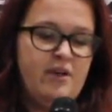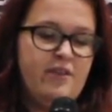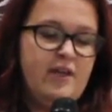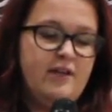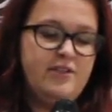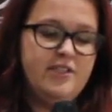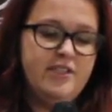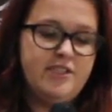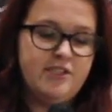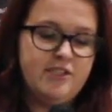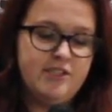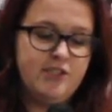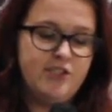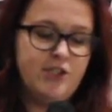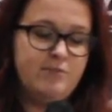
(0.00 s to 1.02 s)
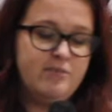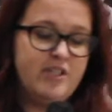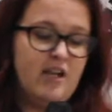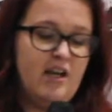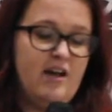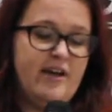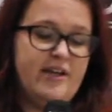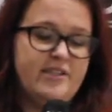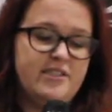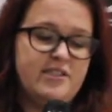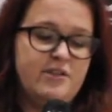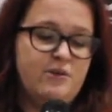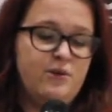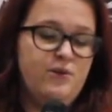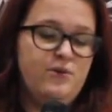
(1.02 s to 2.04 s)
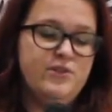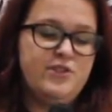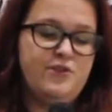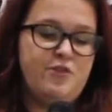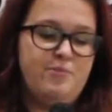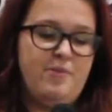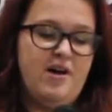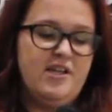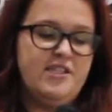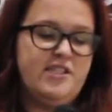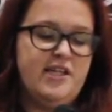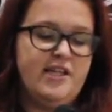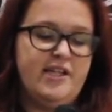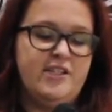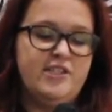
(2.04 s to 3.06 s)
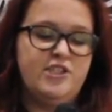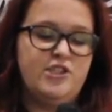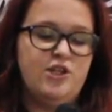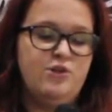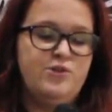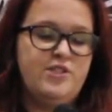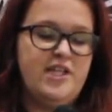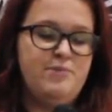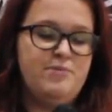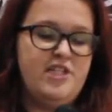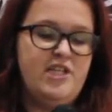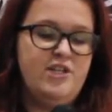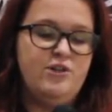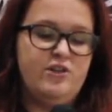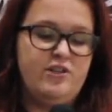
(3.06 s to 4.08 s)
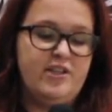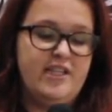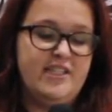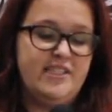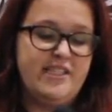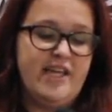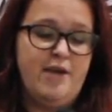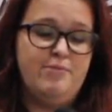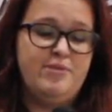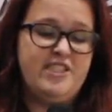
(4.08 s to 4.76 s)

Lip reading: The illness consumed her light. The claws of the past dug in so deep she couldn't escape.